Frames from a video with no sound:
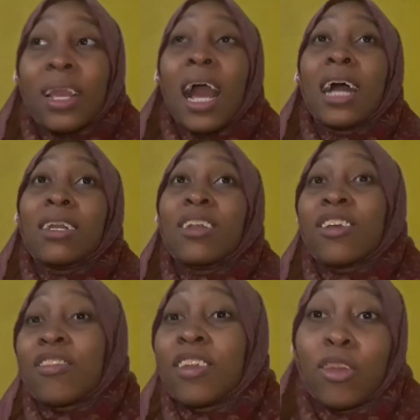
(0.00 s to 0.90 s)
and
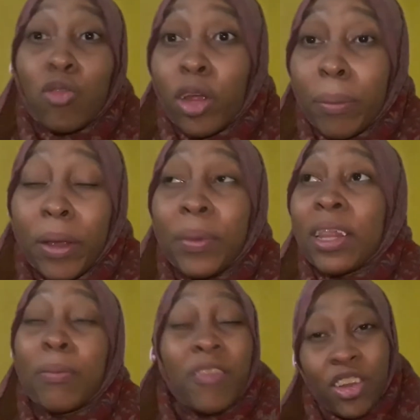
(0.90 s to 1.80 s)
just destroying maybe the
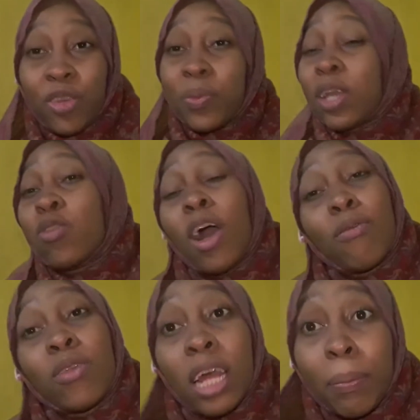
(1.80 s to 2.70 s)
friendship that you
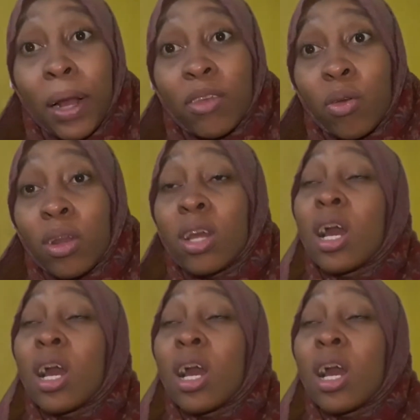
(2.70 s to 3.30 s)
have with that person.